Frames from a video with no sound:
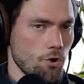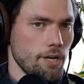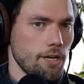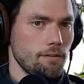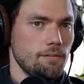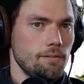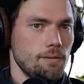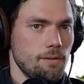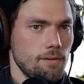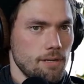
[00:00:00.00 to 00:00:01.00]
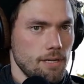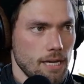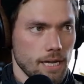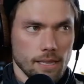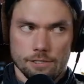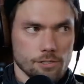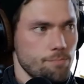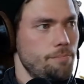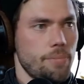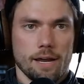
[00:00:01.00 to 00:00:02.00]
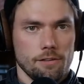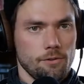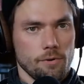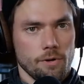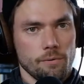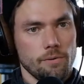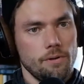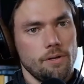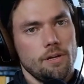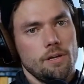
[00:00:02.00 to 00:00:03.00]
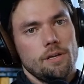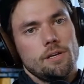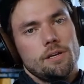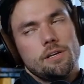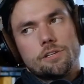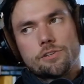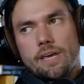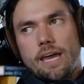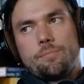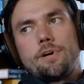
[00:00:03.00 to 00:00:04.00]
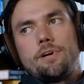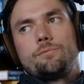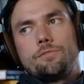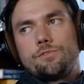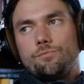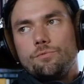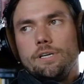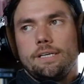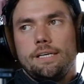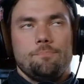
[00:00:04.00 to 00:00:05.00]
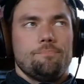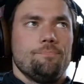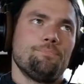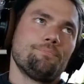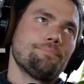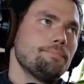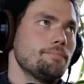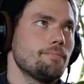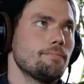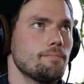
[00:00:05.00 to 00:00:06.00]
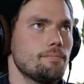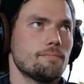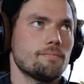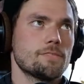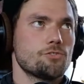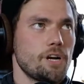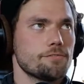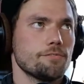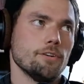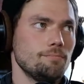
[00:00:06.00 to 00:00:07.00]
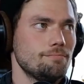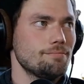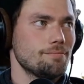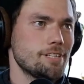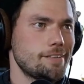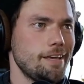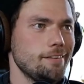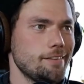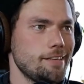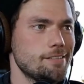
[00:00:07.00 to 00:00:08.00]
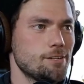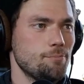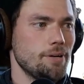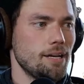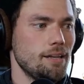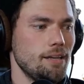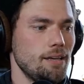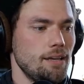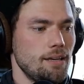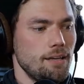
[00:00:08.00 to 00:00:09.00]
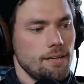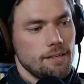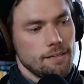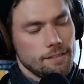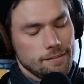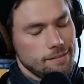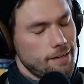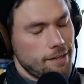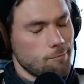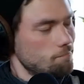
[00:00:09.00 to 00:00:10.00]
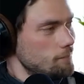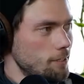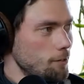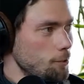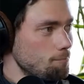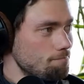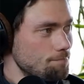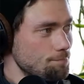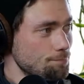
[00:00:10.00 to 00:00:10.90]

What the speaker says: morning, and then just back on the road. So that part was really stressful, to say the least, but yeah, I don't know.